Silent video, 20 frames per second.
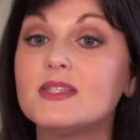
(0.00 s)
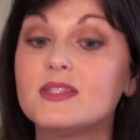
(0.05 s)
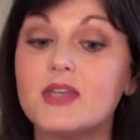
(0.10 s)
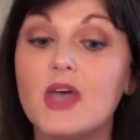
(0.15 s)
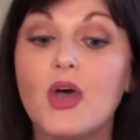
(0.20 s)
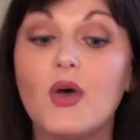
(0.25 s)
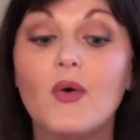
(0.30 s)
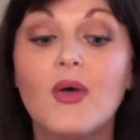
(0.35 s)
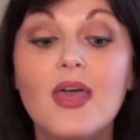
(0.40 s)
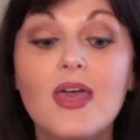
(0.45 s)

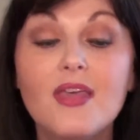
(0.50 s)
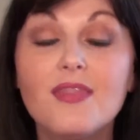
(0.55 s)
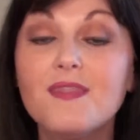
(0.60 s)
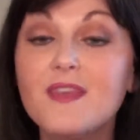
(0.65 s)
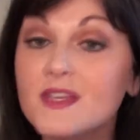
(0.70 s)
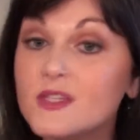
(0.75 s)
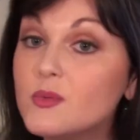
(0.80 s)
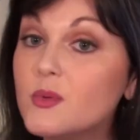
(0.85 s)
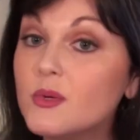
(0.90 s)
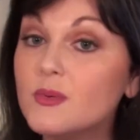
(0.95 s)
So
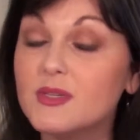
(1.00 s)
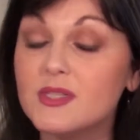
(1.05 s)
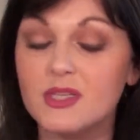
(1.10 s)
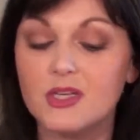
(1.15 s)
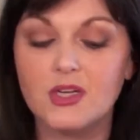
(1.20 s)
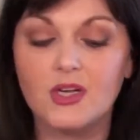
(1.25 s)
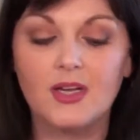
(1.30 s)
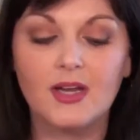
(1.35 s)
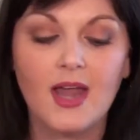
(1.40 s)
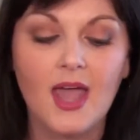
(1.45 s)
this one was
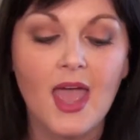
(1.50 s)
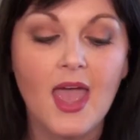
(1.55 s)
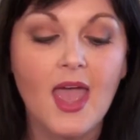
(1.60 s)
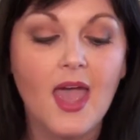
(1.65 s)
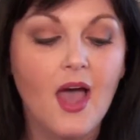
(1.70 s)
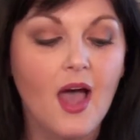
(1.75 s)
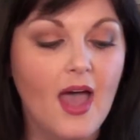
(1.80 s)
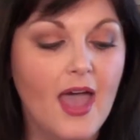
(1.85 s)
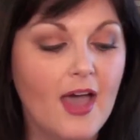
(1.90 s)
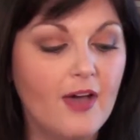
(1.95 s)
a good
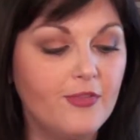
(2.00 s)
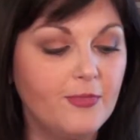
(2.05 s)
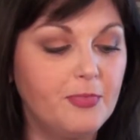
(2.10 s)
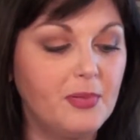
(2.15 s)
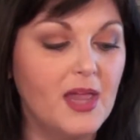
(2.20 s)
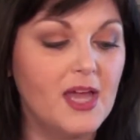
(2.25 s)
e.l.f.